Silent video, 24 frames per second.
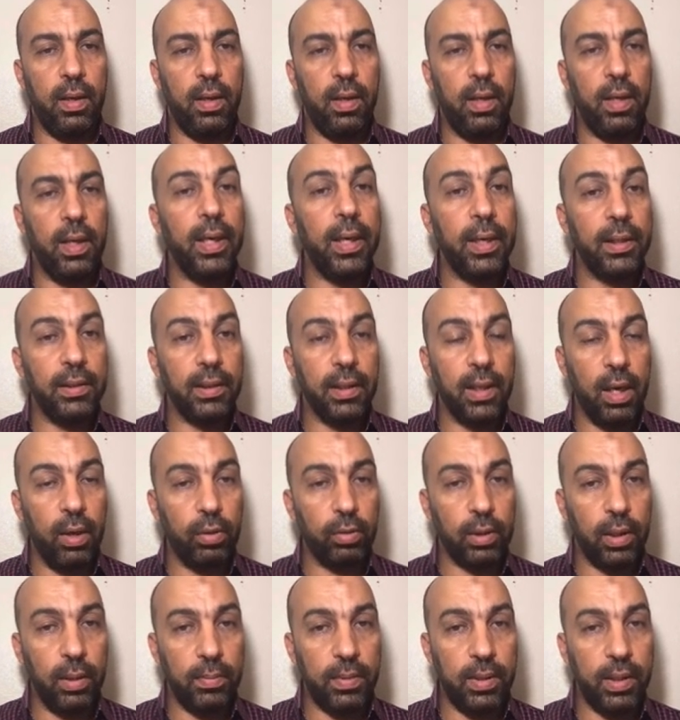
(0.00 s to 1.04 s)
learning
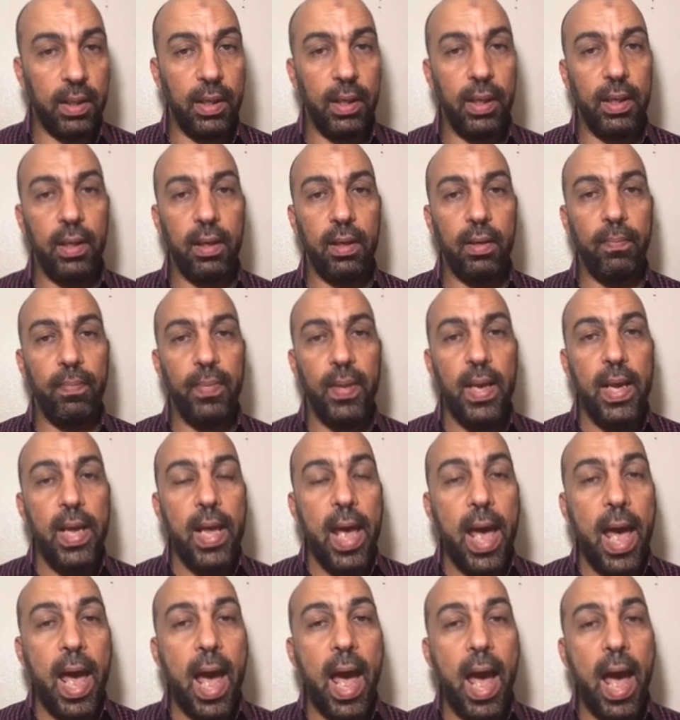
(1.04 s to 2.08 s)
outcomes here,
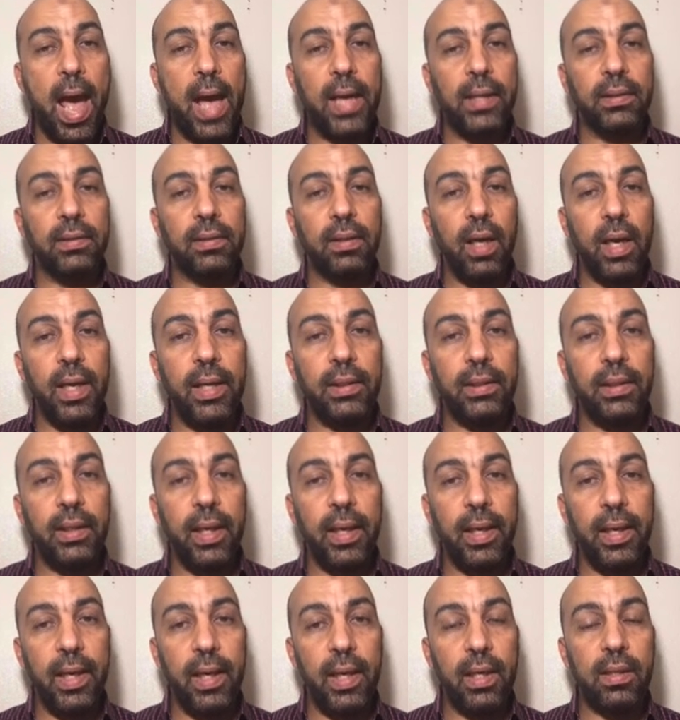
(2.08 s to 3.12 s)
and write
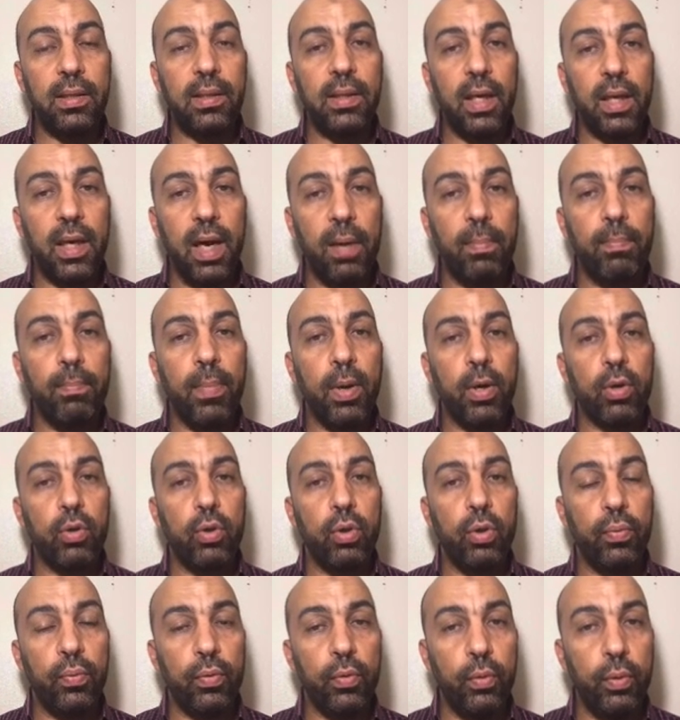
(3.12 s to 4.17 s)
here the number
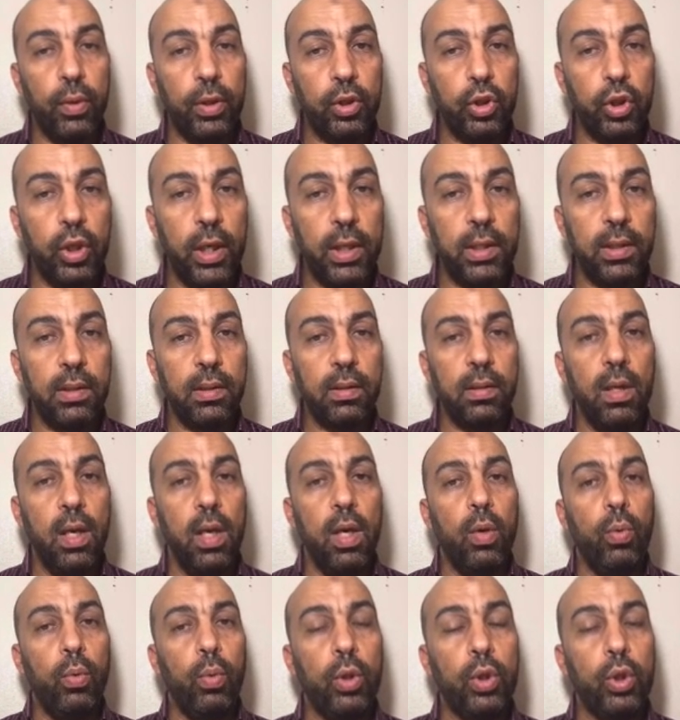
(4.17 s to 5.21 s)
of questions
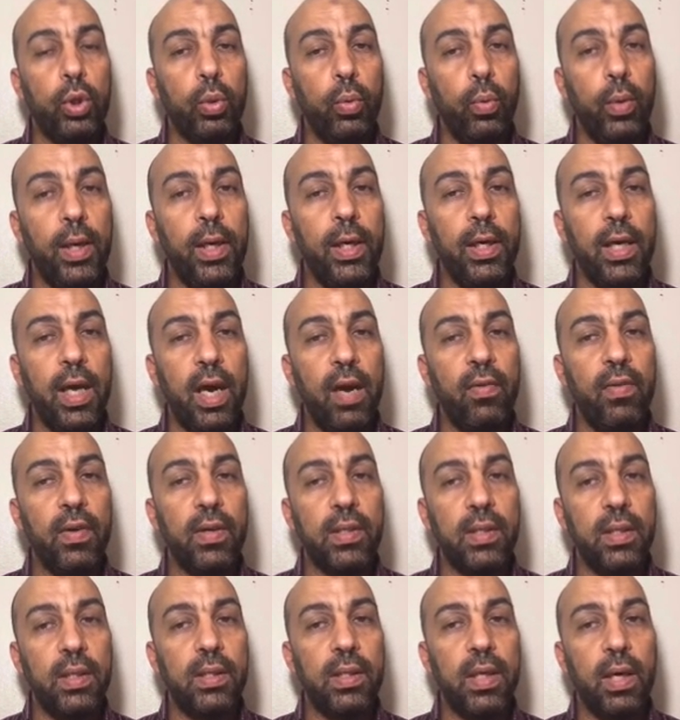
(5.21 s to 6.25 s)
which will cover these